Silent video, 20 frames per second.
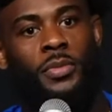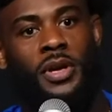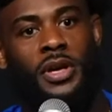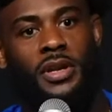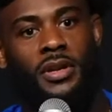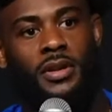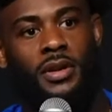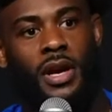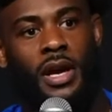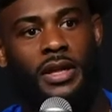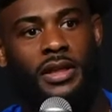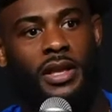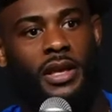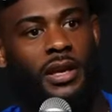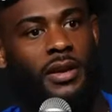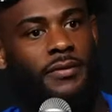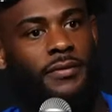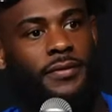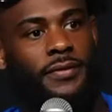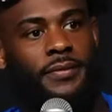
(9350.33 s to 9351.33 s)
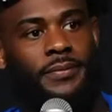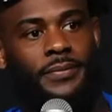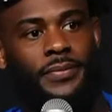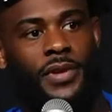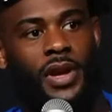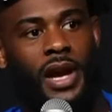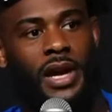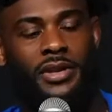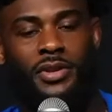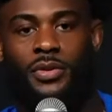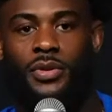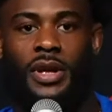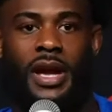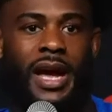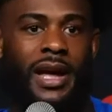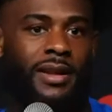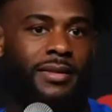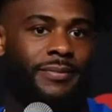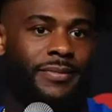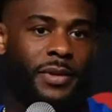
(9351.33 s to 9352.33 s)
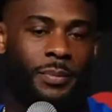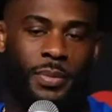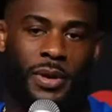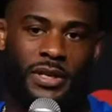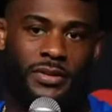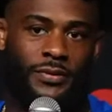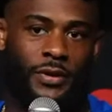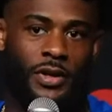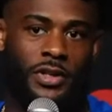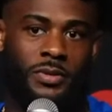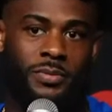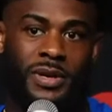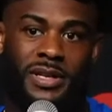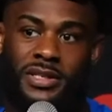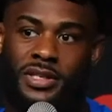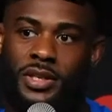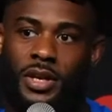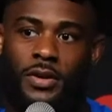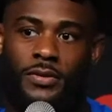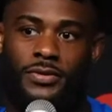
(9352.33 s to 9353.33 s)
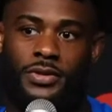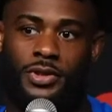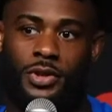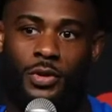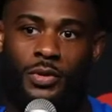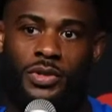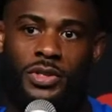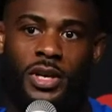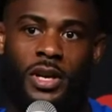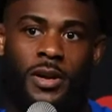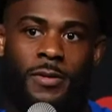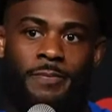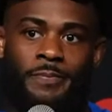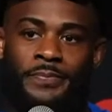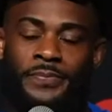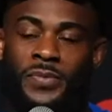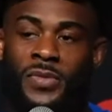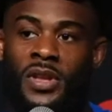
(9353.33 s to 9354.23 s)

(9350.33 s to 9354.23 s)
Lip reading: And I think if I do that, the best version of myself shows up.